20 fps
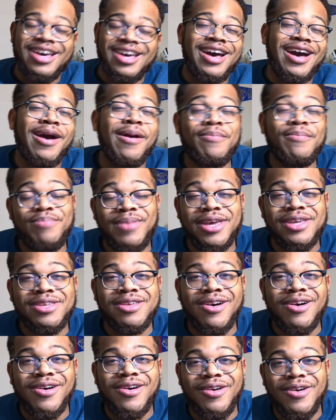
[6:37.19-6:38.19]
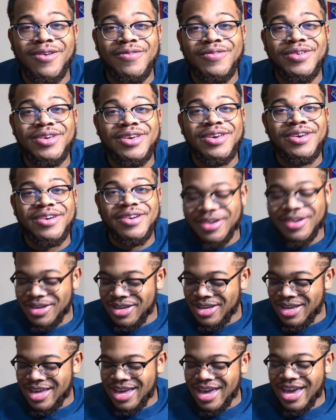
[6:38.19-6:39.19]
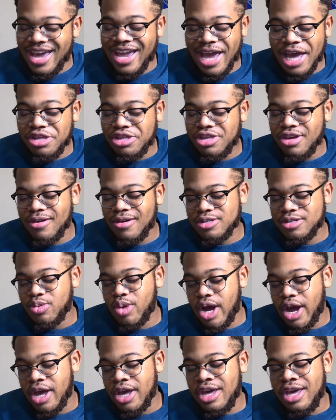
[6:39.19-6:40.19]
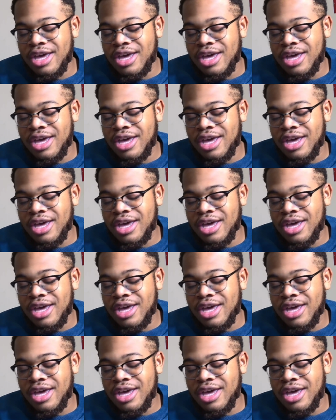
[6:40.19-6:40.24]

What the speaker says: I'm big dog over here. And it shows why.